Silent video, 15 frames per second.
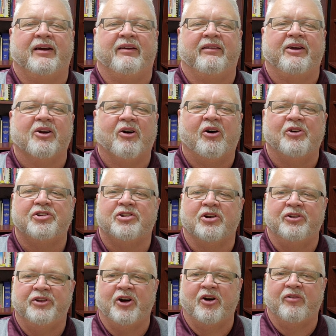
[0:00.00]
They're
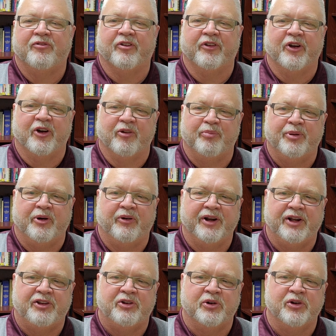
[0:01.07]
also known for their
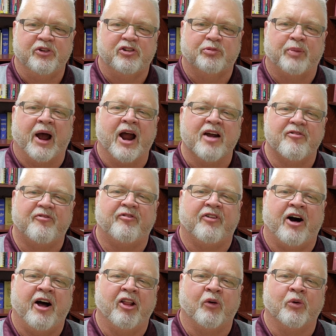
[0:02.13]
ability to inspire
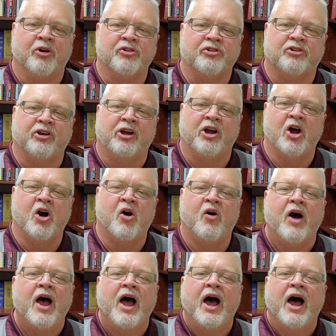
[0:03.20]
followers to go